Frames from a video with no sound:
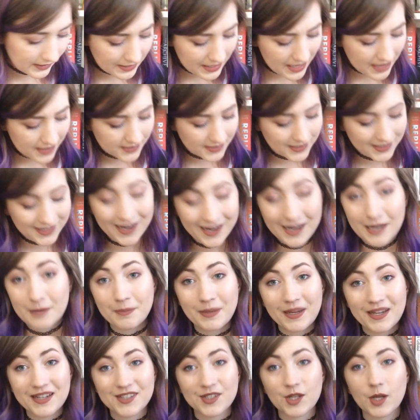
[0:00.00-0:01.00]
And lastly, I
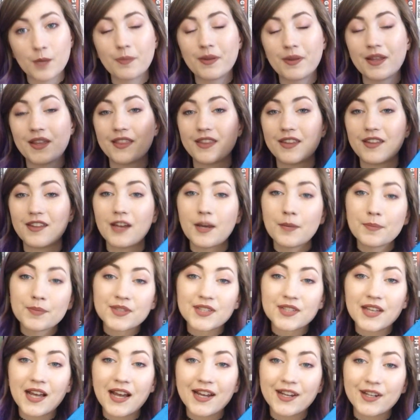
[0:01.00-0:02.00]
picked up The
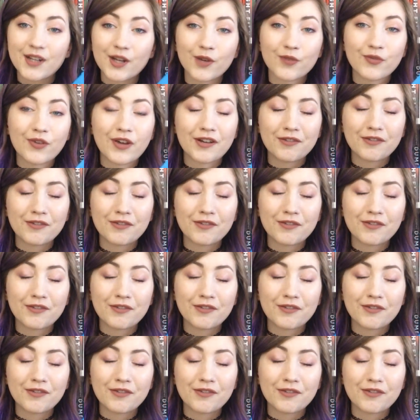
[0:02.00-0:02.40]
Upside of